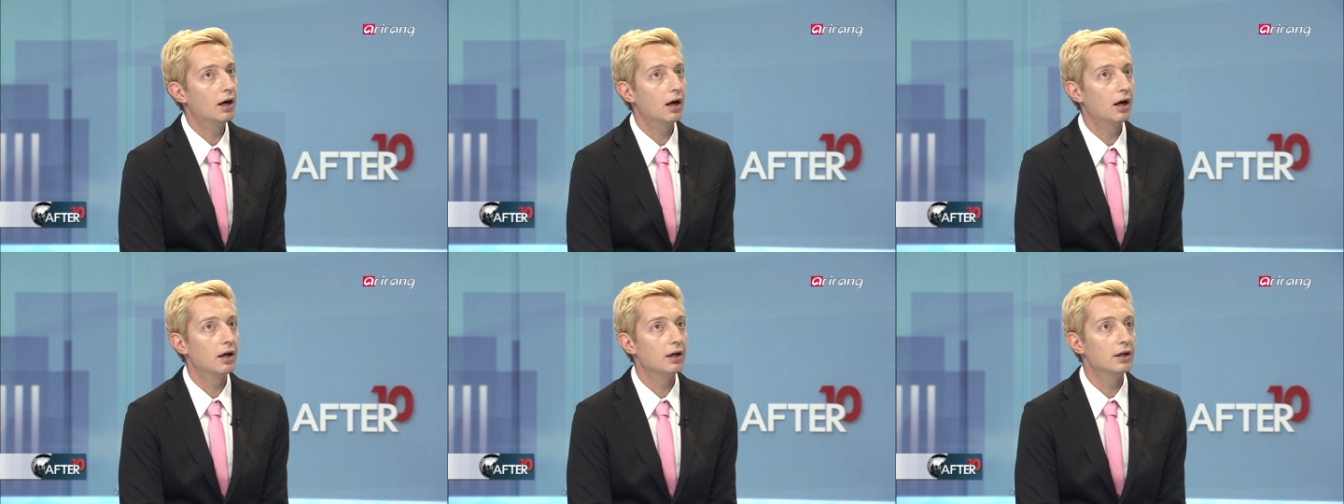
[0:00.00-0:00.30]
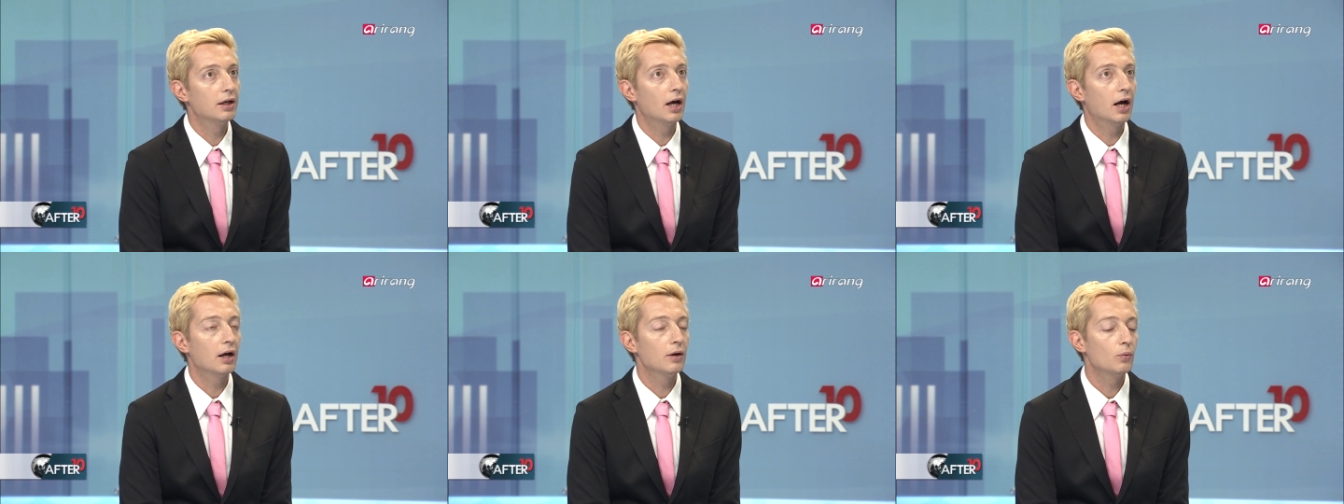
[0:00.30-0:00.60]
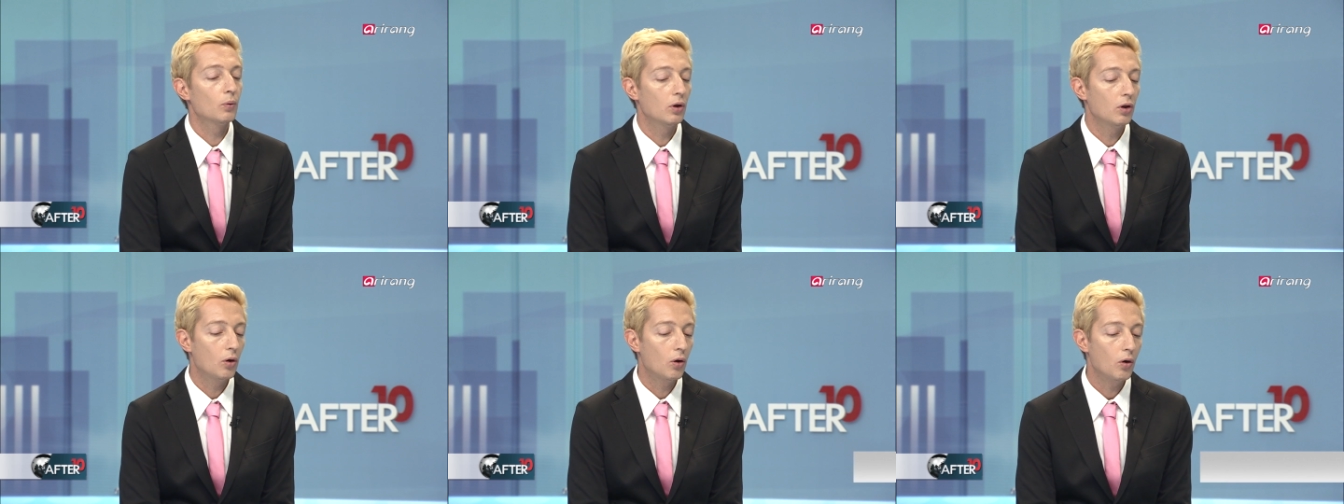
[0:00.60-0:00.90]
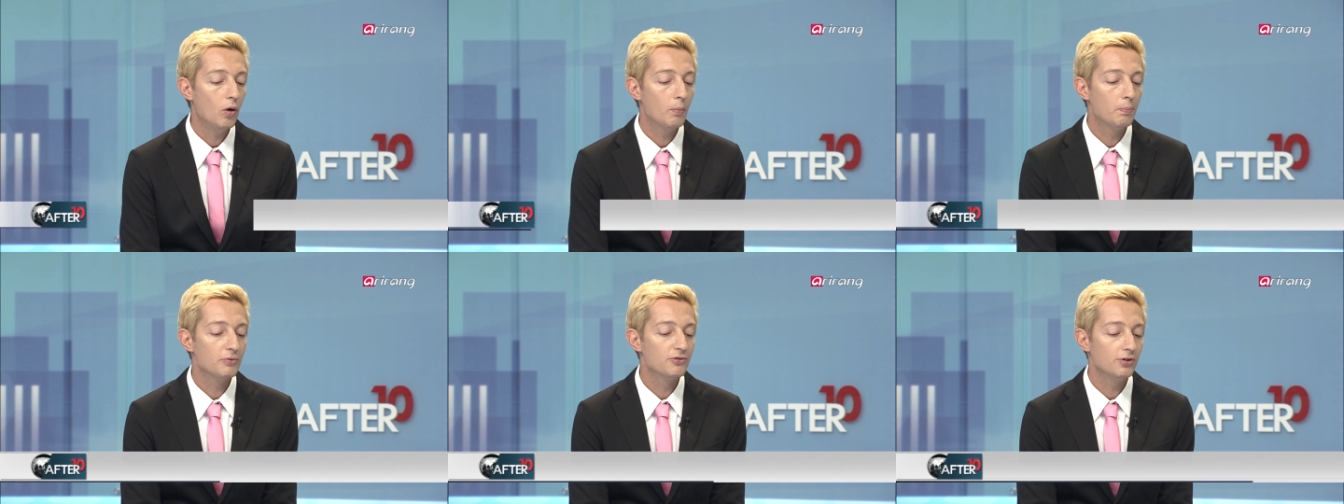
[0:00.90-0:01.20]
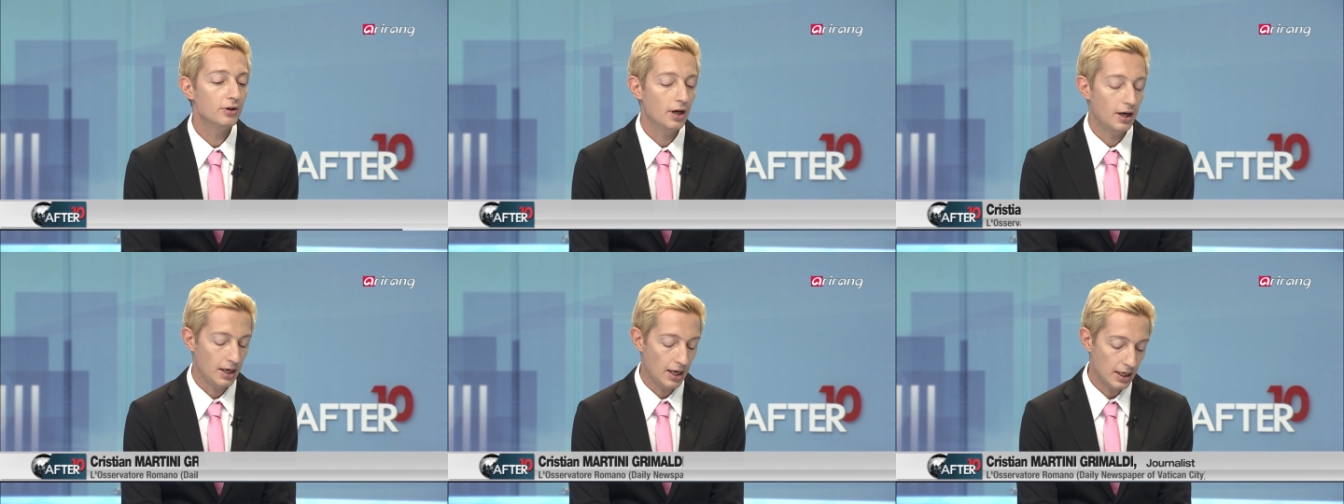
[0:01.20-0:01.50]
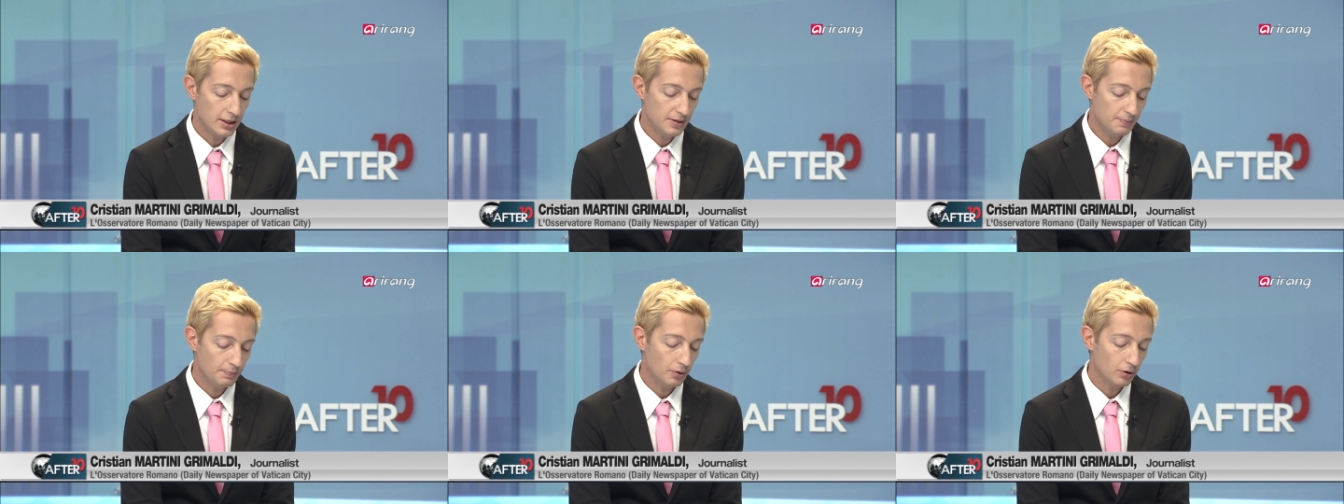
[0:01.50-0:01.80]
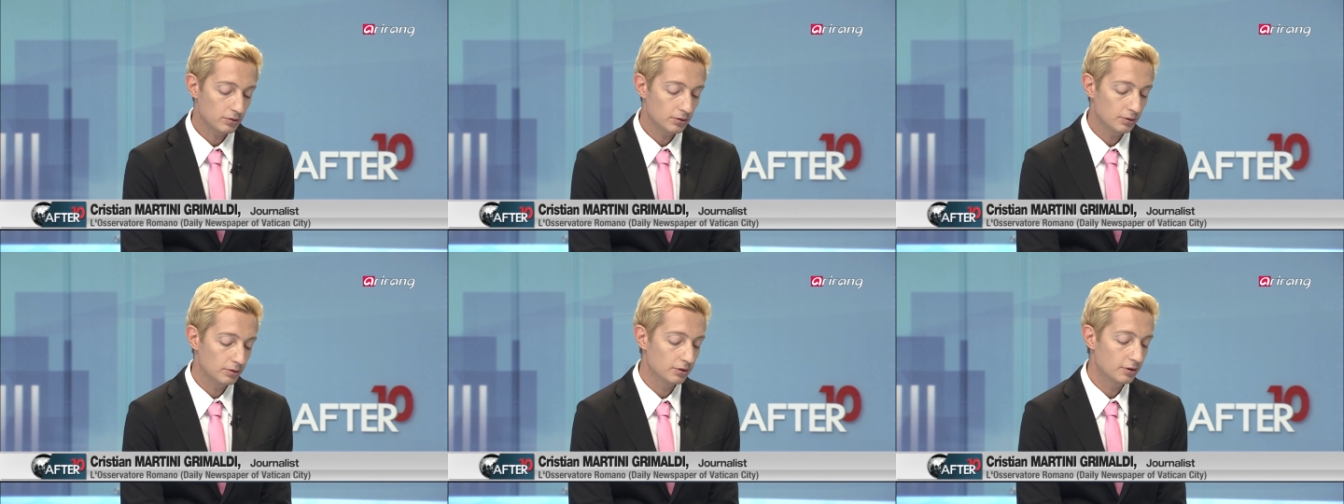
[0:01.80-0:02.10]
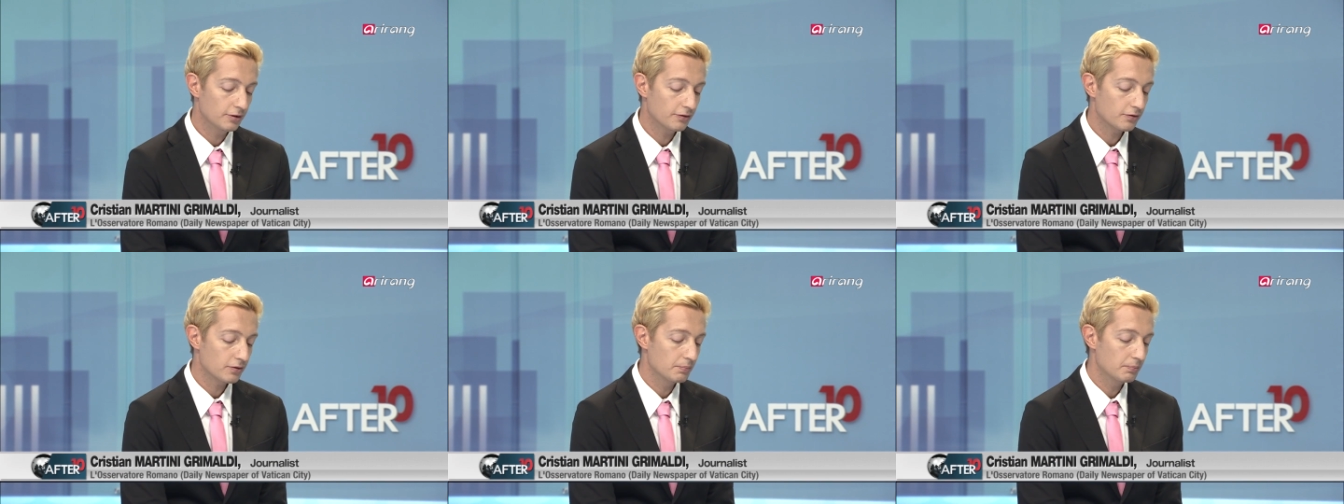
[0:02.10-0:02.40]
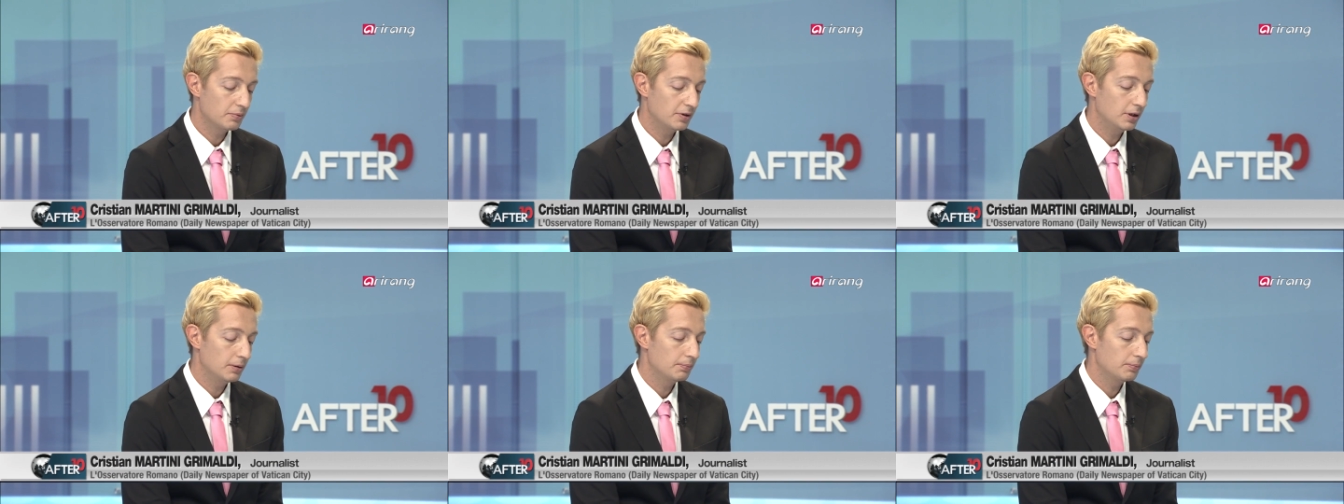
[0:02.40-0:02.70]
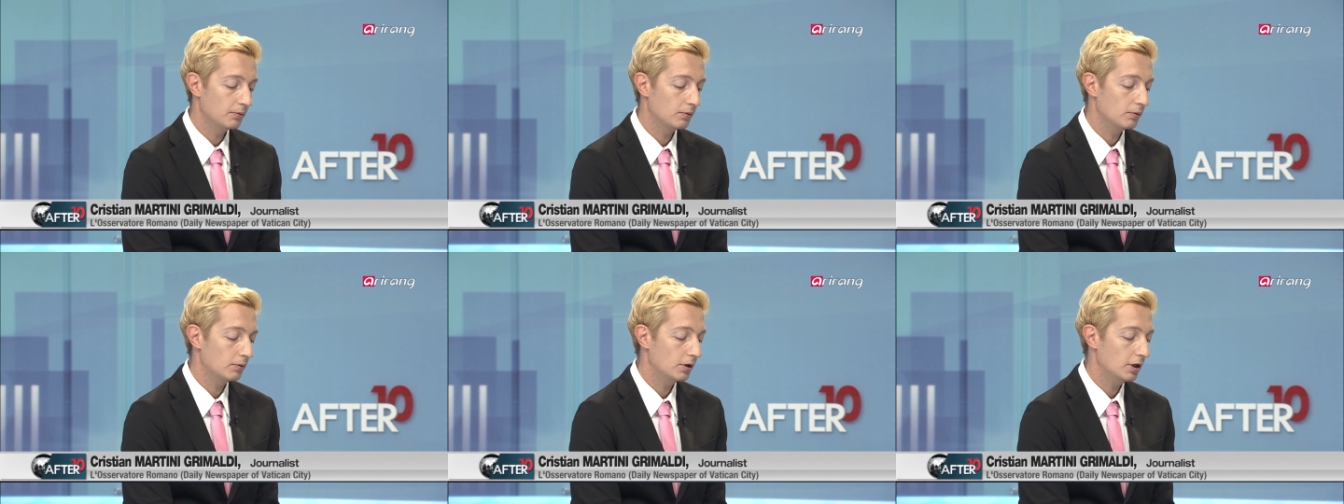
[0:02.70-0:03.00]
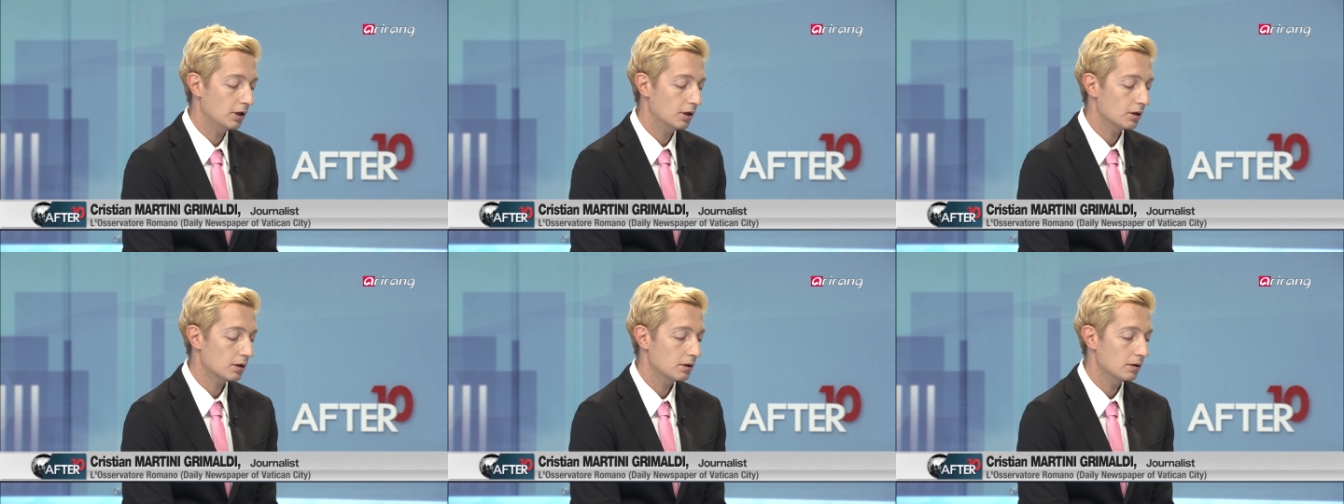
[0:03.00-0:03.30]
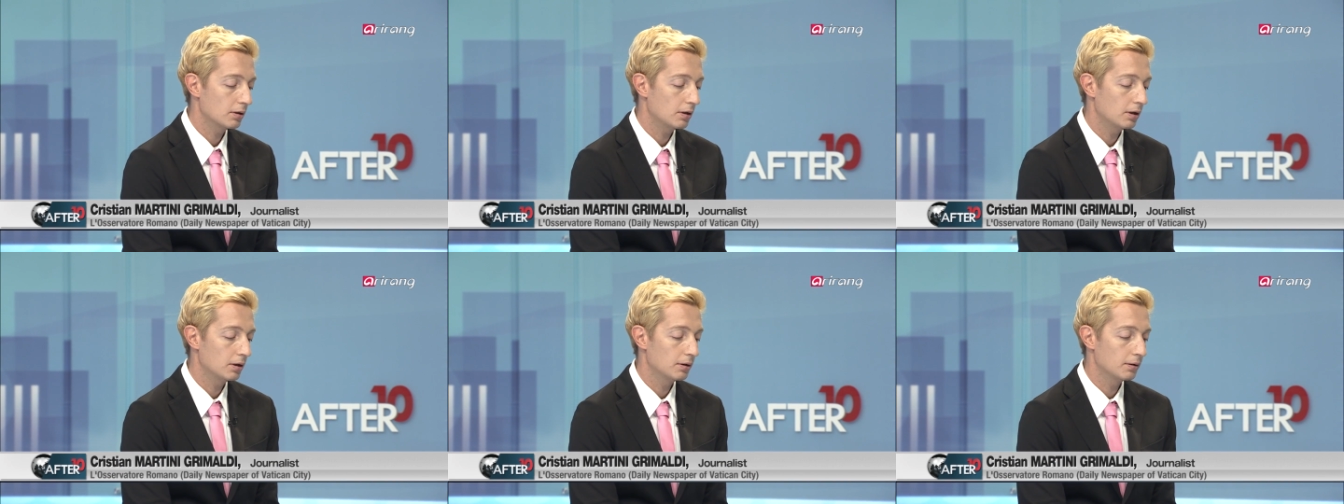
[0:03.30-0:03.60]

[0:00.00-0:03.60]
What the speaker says: I will hope. See, I spoke to different people here,